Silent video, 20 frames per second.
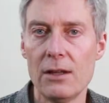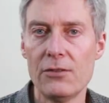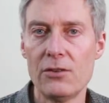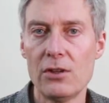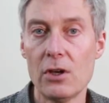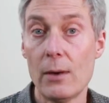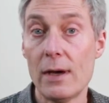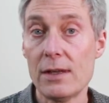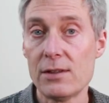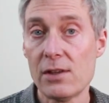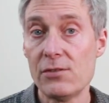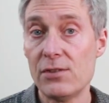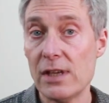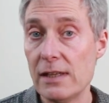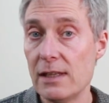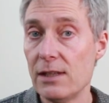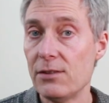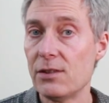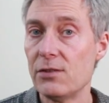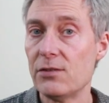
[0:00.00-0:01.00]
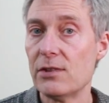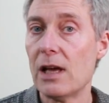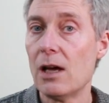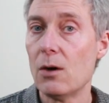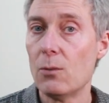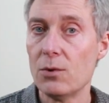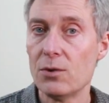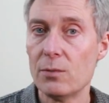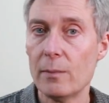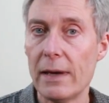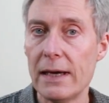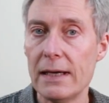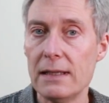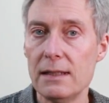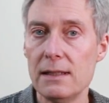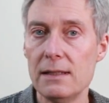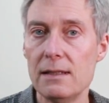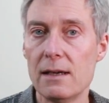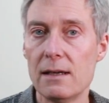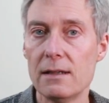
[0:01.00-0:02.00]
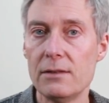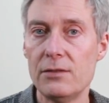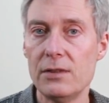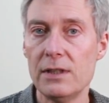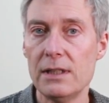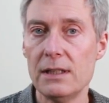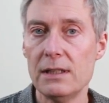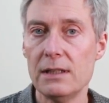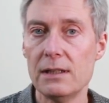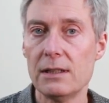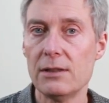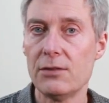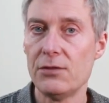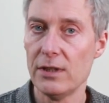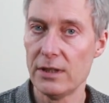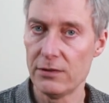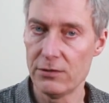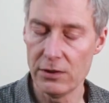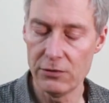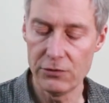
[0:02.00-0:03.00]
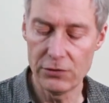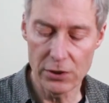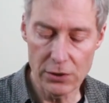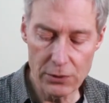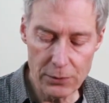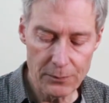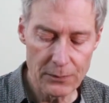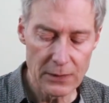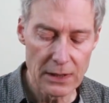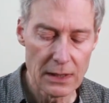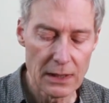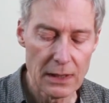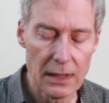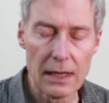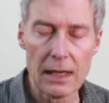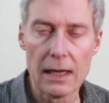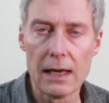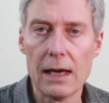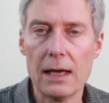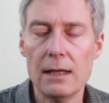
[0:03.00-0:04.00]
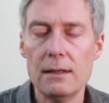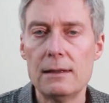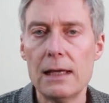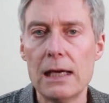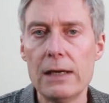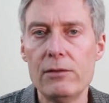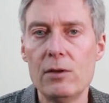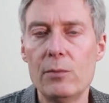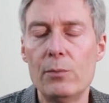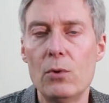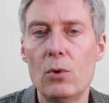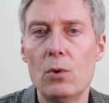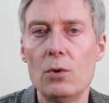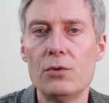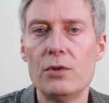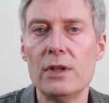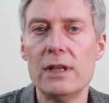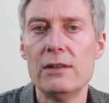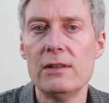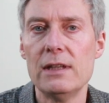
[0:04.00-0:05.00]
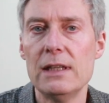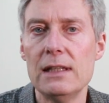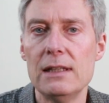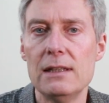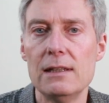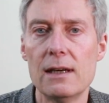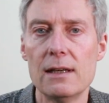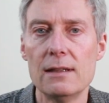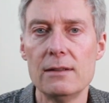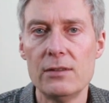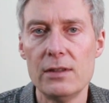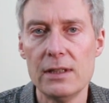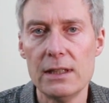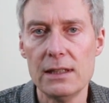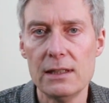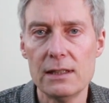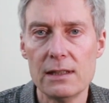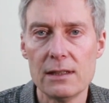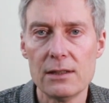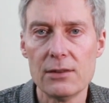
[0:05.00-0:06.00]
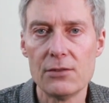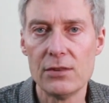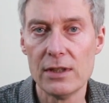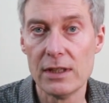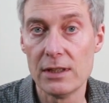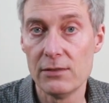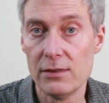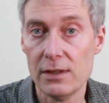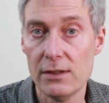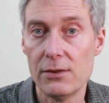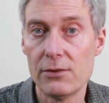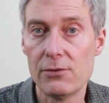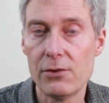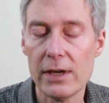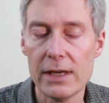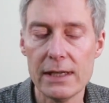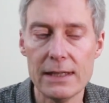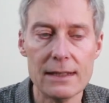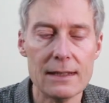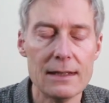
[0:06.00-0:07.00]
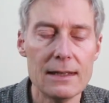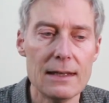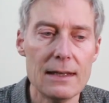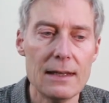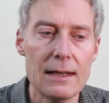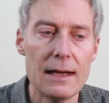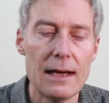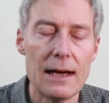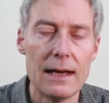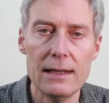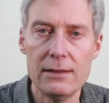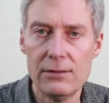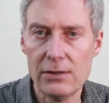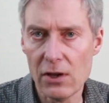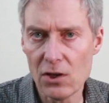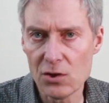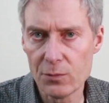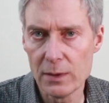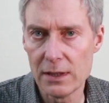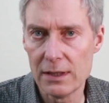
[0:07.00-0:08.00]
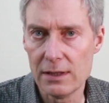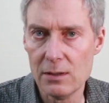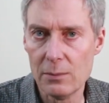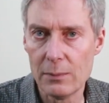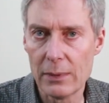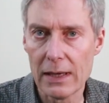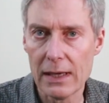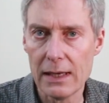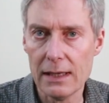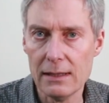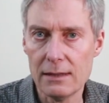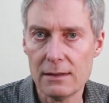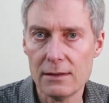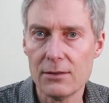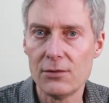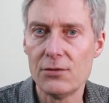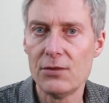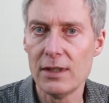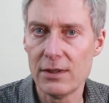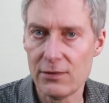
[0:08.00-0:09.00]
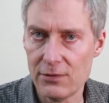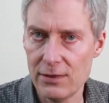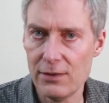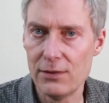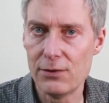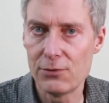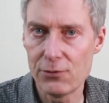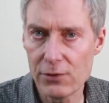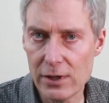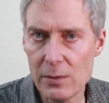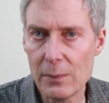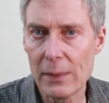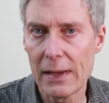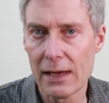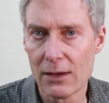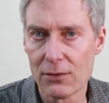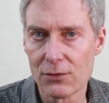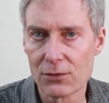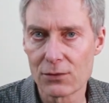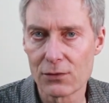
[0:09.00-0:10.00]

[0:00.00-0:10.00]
So as I said, this guitar was made in 1962 and David bought it in 1963. And he tells me that he paid 63 pounds